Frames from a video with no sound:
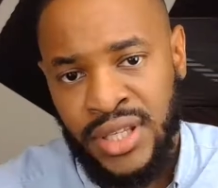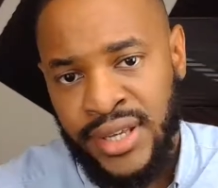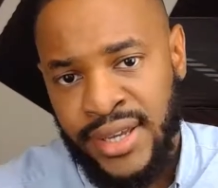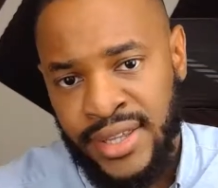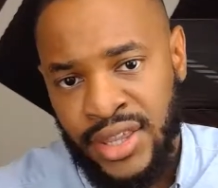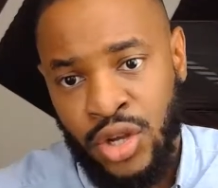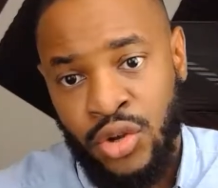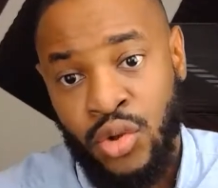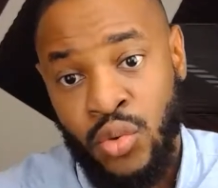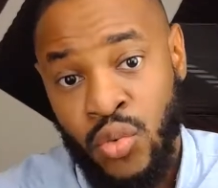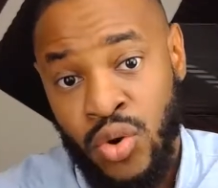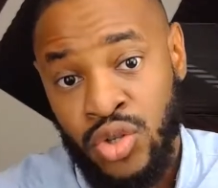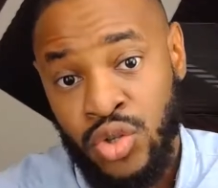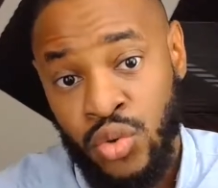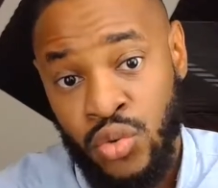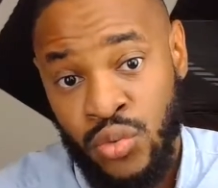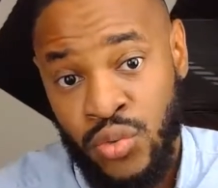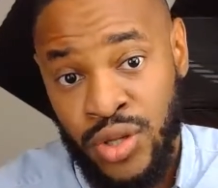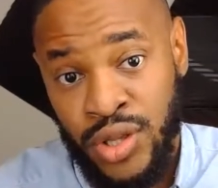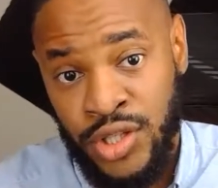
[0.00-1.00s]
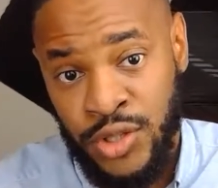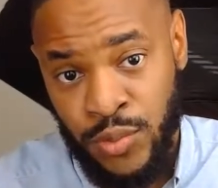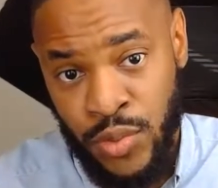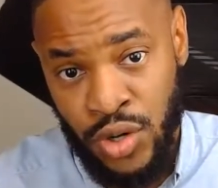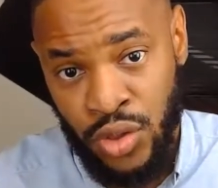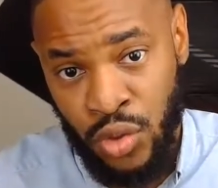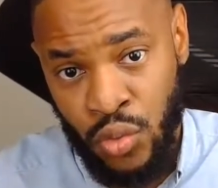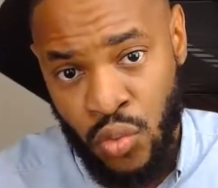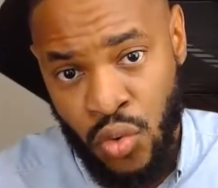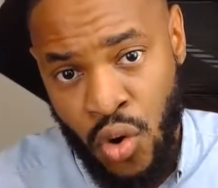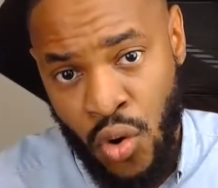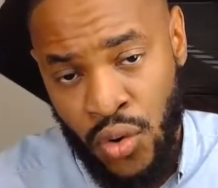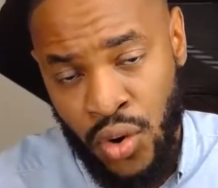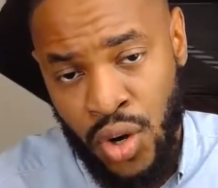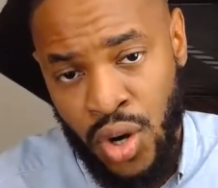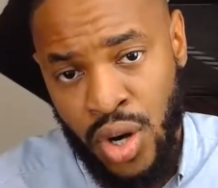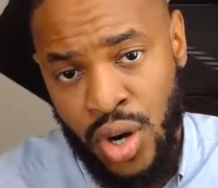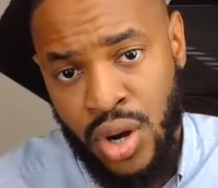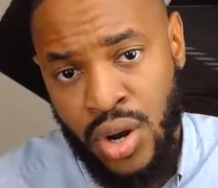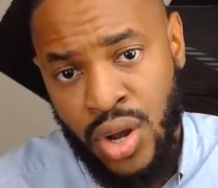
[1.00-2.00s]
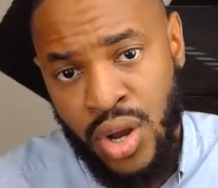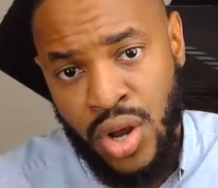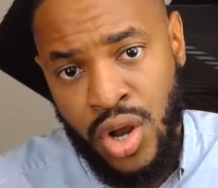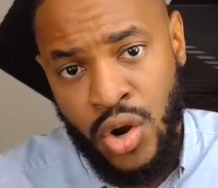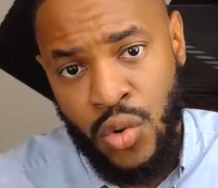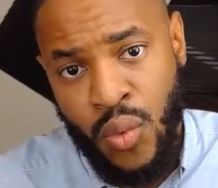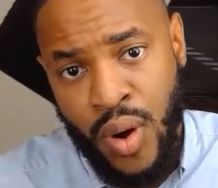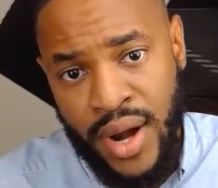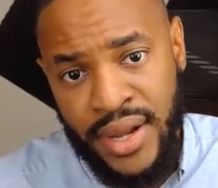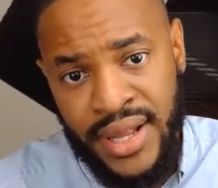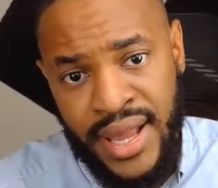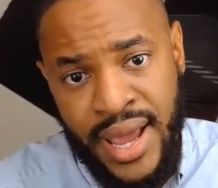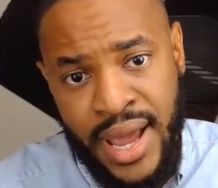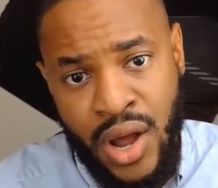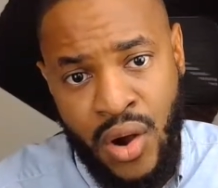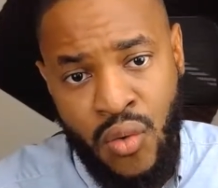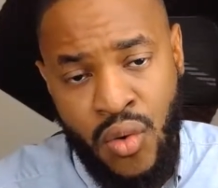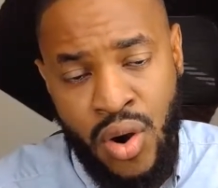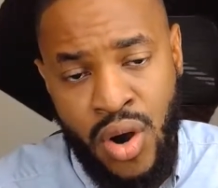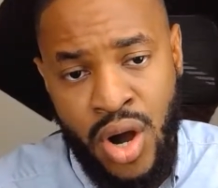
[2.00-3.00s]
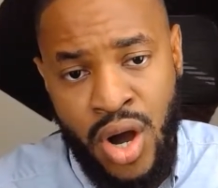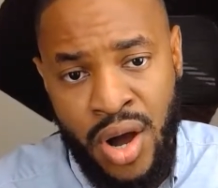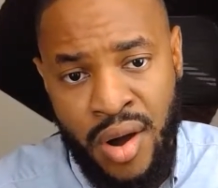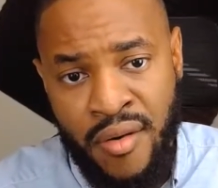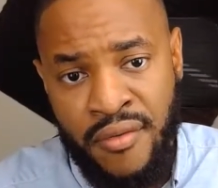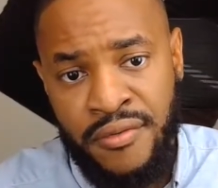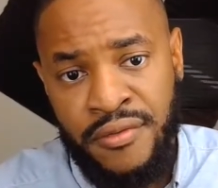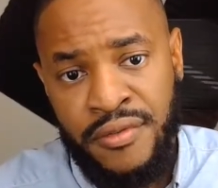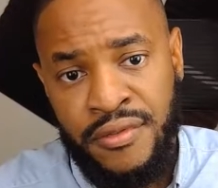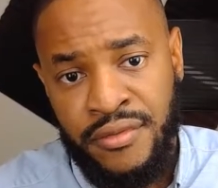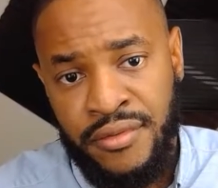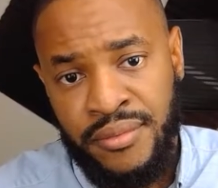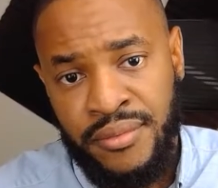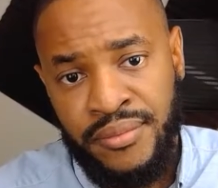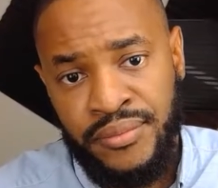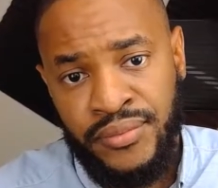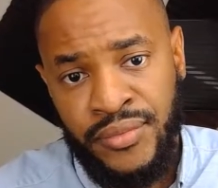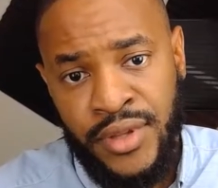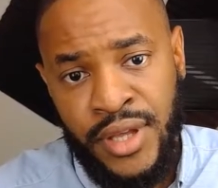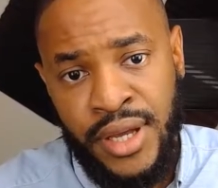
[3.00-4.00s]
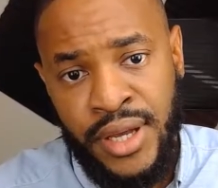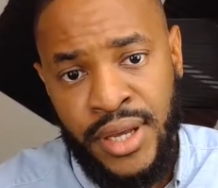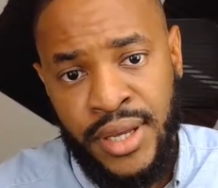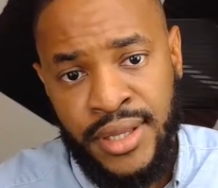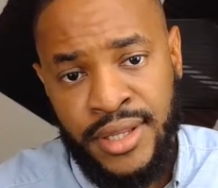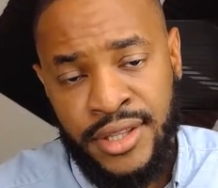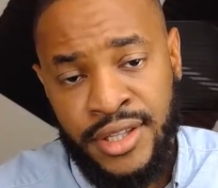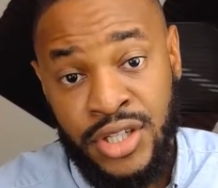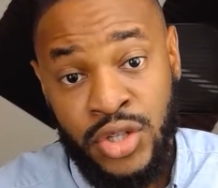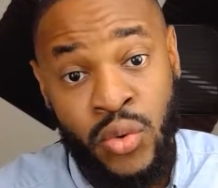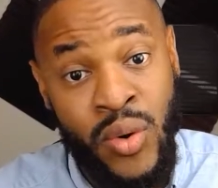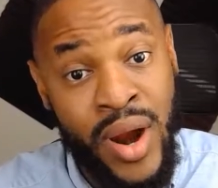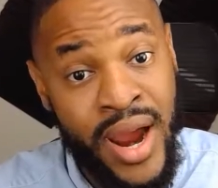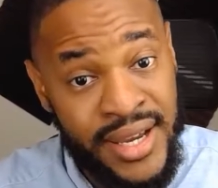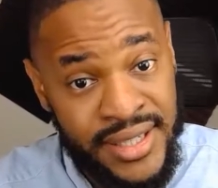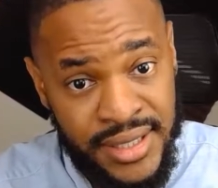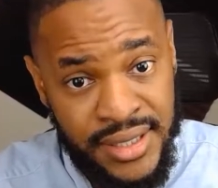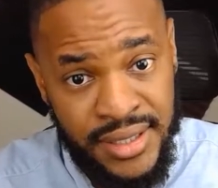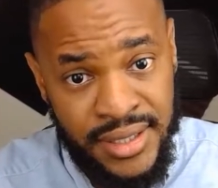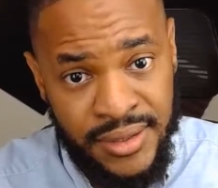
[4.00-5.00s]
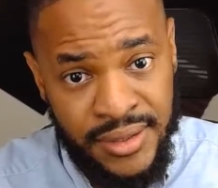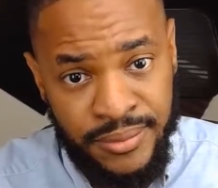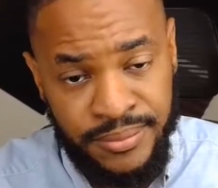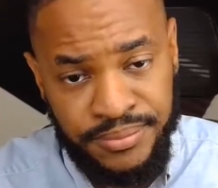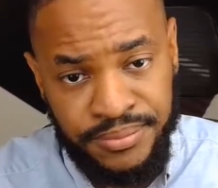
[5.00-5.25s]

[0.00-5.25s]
And they're the ones who are really spreading the word right now of this crisis.